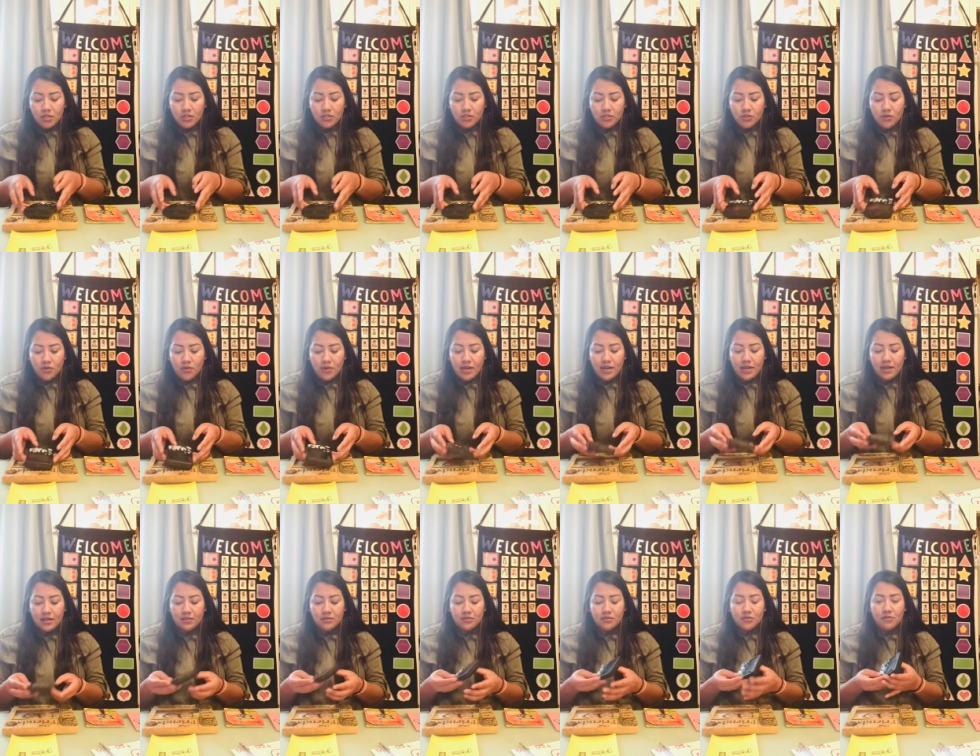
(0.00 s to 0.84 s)
so and
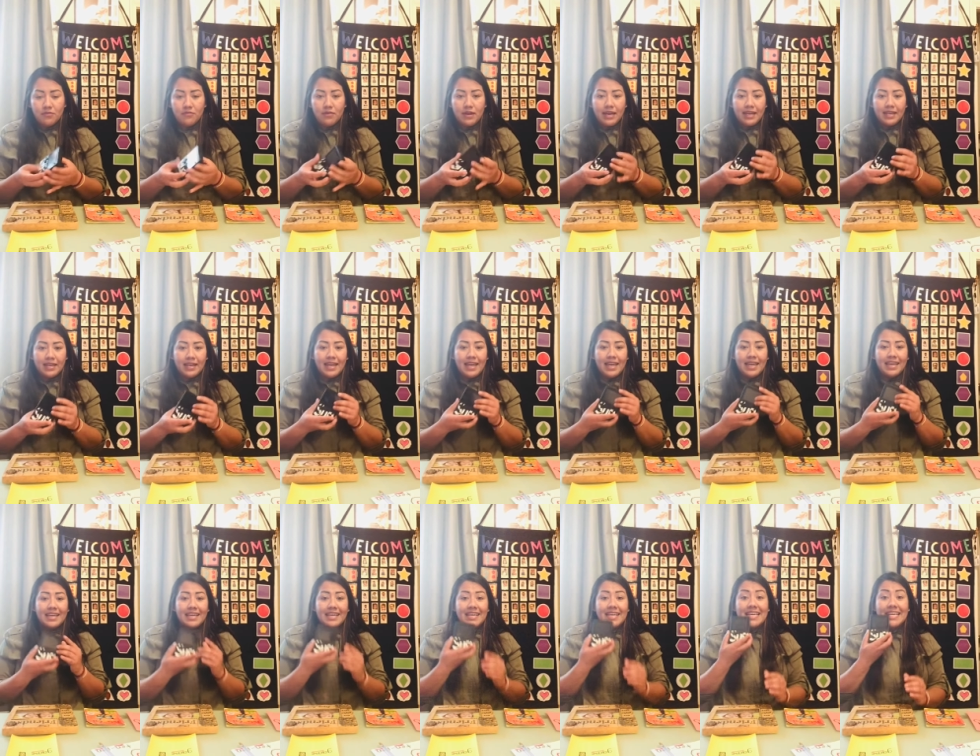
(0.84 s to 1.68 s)
I also find
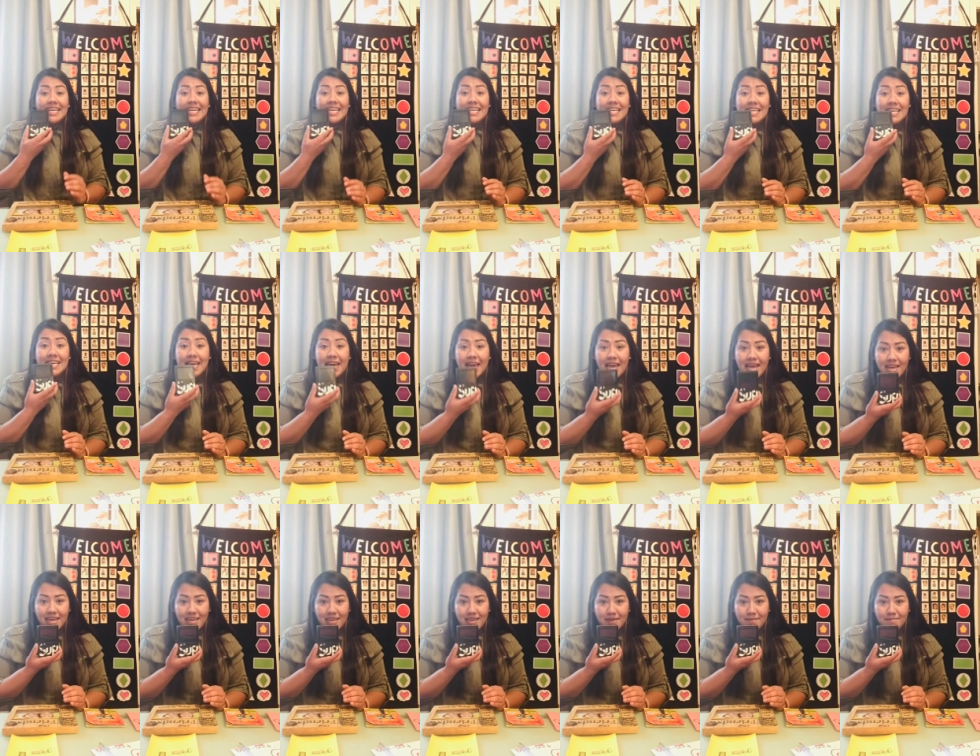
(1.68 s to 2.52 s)
a
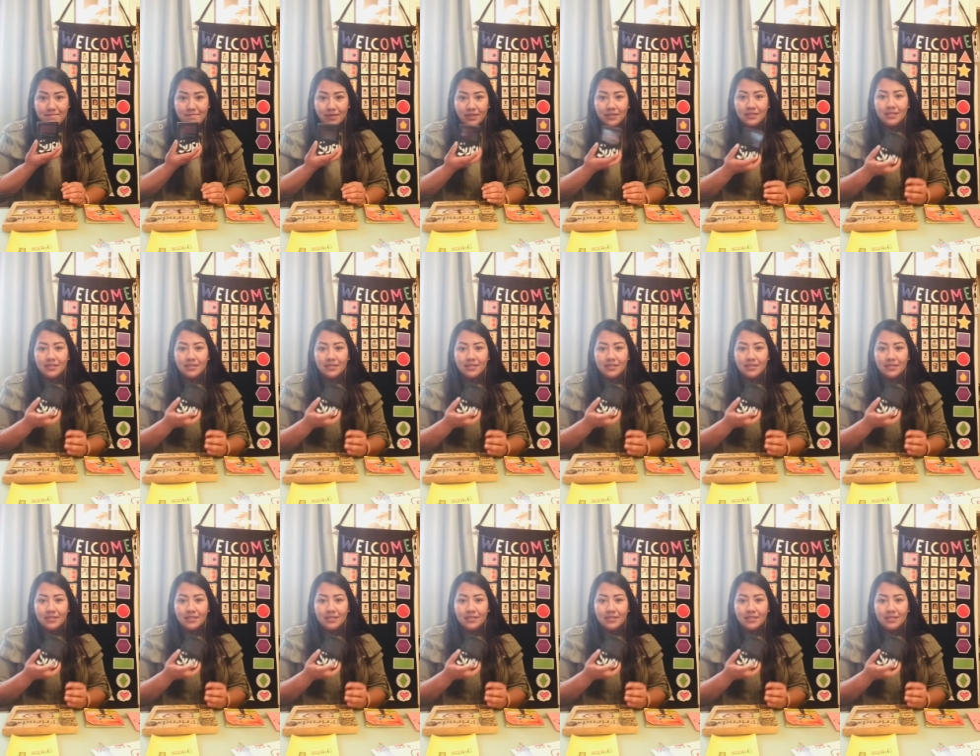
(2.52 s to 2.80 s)
game